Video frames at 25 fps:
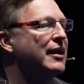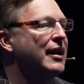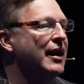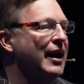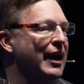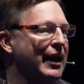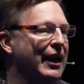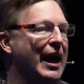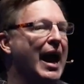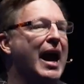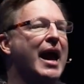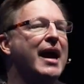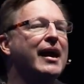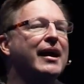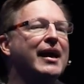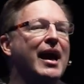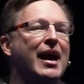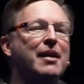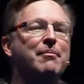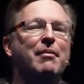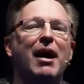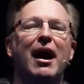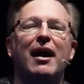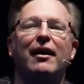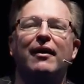And Hank
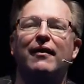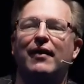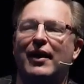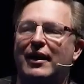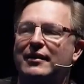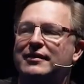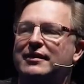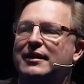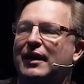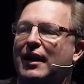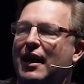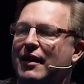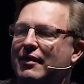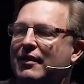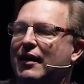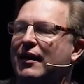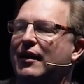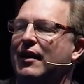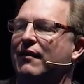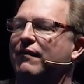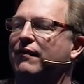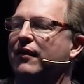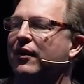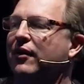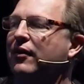came out of that and said, I think I
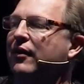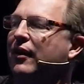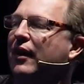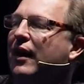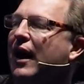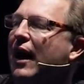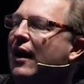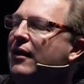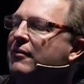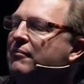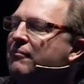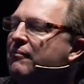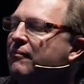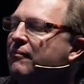figured it out.